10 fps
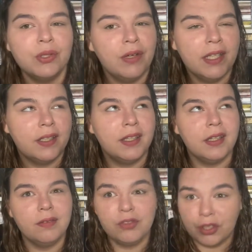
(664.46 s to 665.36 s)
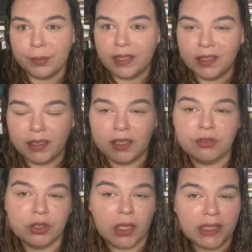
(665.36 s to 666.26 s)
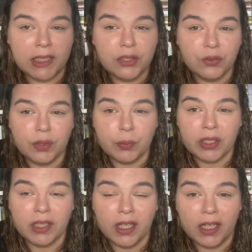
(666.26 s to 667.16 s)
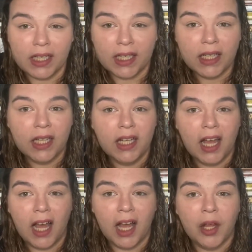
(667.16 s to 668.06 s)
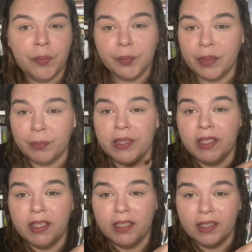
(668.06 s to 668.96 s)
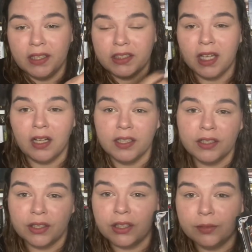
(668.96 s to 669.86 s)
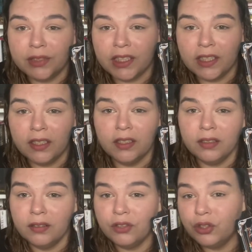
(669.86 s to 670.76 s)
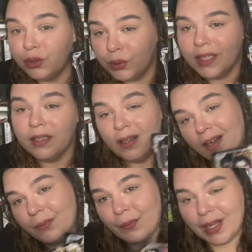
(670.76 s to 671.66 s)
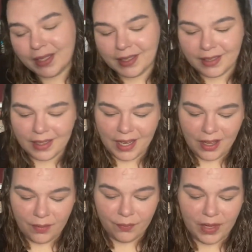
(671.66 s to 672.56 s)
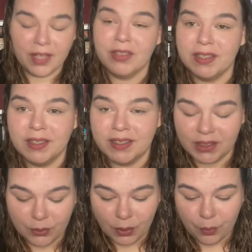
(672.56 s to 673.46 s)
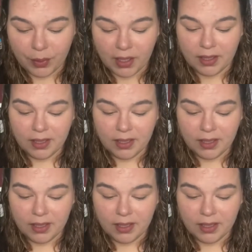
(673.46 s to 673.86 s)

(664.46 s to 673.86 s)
read Serpent and Dove so I need to read Blood and Honey um maybe this character comes in to it when um I read the sequel but